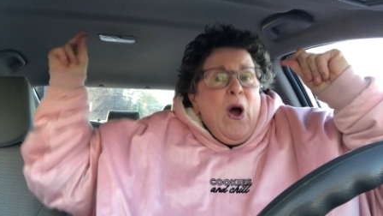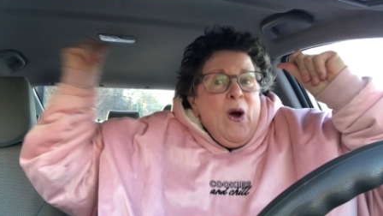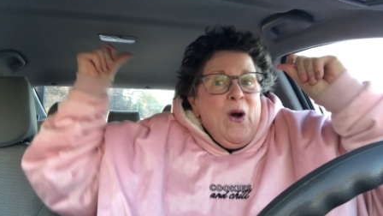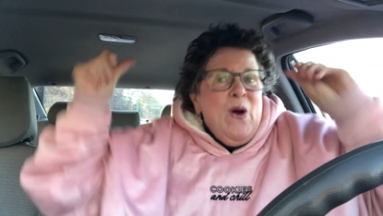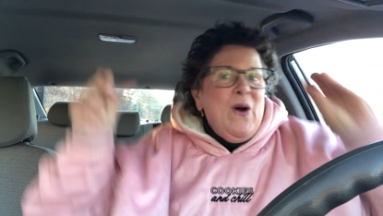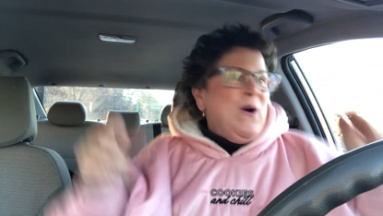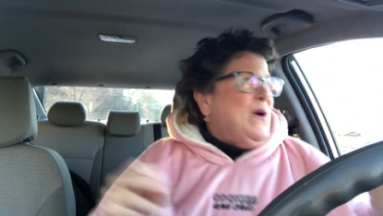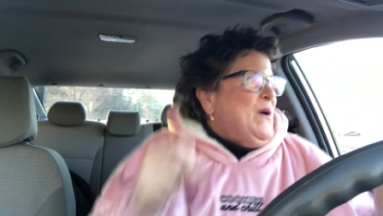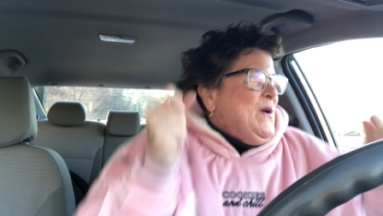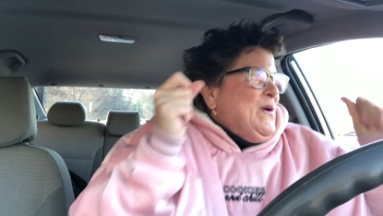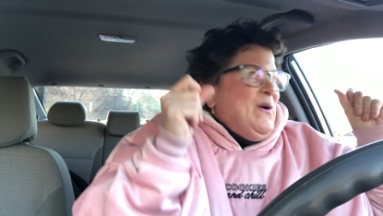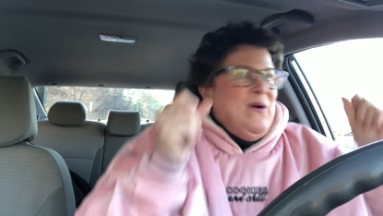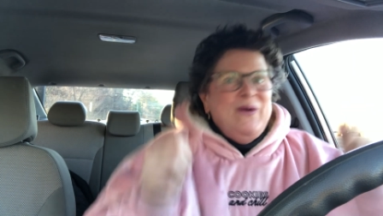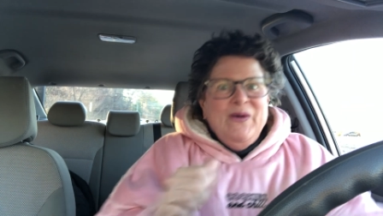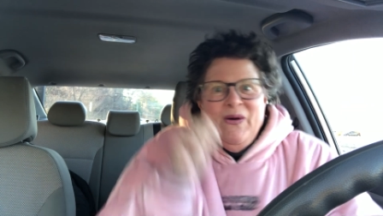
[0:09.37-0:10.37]
Ooh,
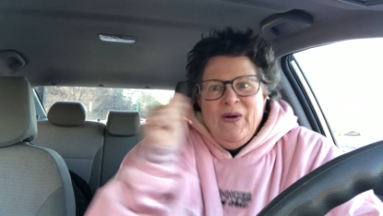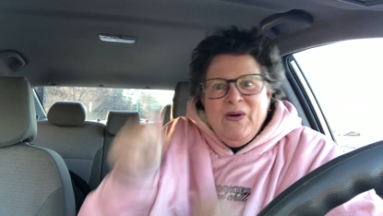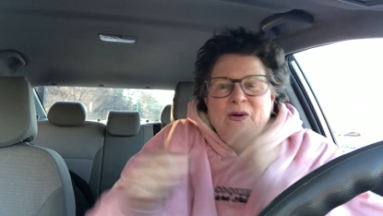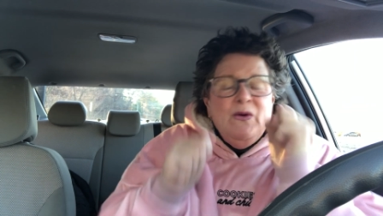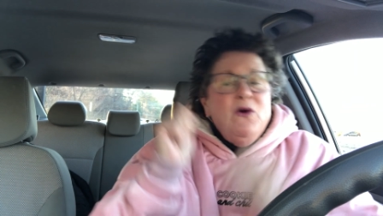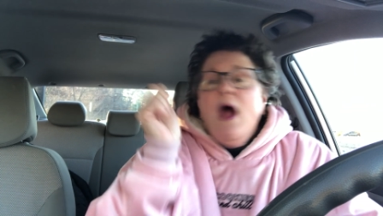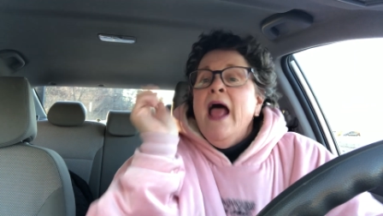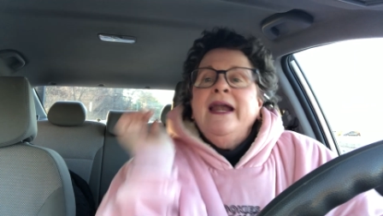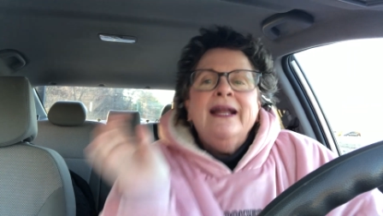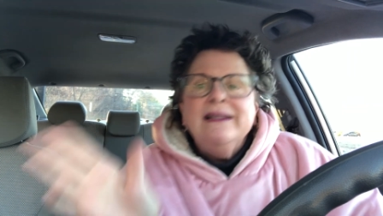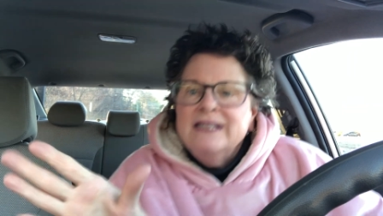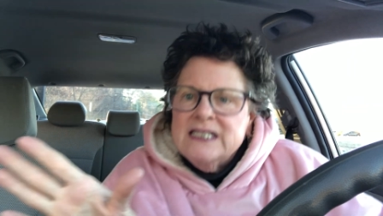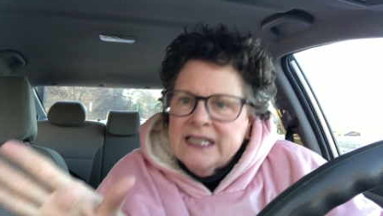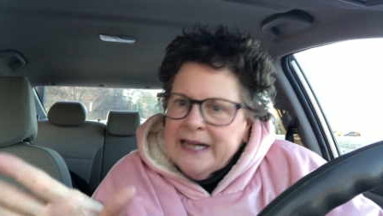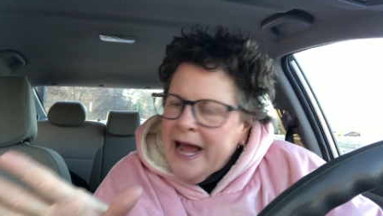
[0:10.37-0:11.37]
ooh, ooh, ooh. Now
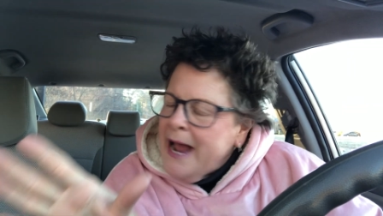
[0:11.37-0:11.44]
listen,